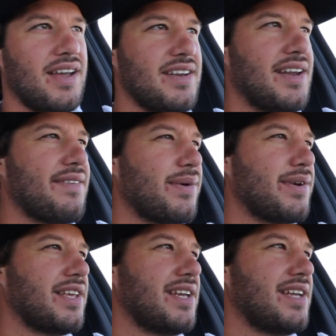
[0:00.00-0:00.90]
never
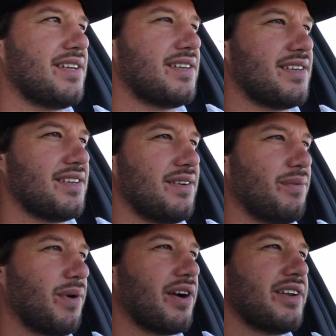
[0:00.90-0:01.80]
really
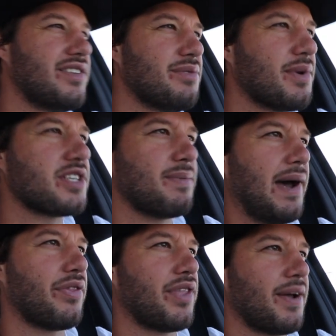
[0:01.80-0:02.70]
worried too much
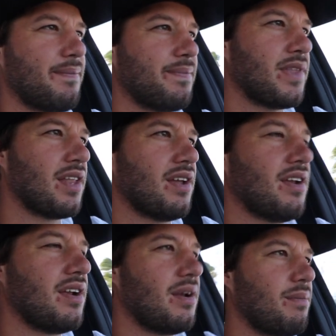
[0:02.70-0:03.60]
about them.
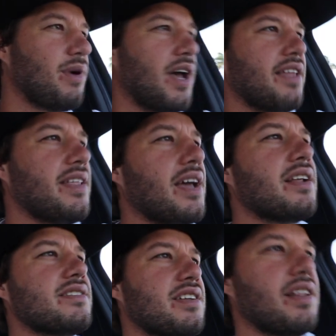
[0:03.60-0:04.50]
But then
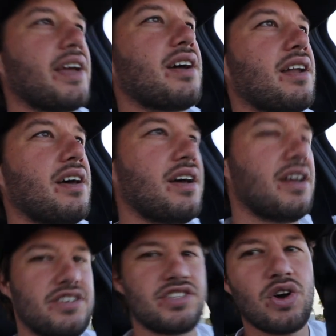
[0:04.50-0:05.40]
as they're like kind
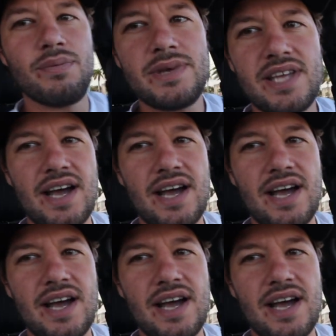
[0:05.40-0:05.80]
of showing me the